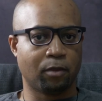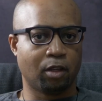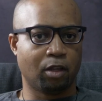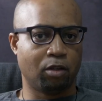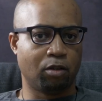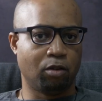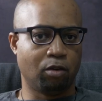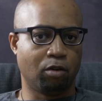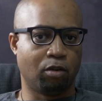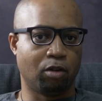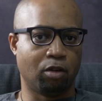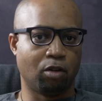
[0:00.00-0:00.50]

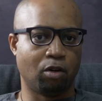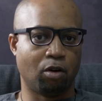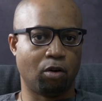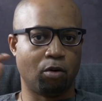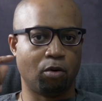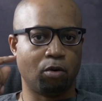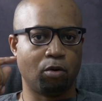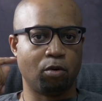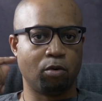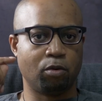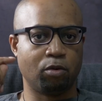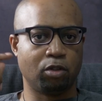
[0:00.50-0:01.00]
You can
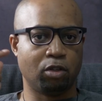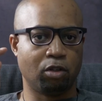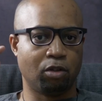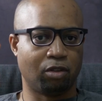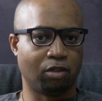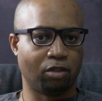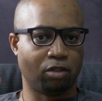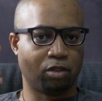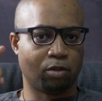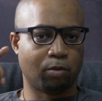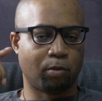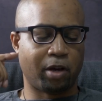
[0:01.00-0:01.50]
hold, you
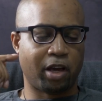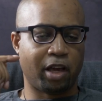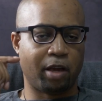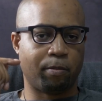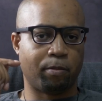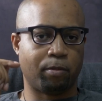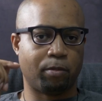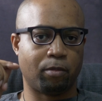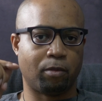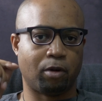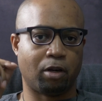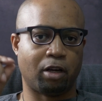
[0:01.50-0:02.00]
can swipe,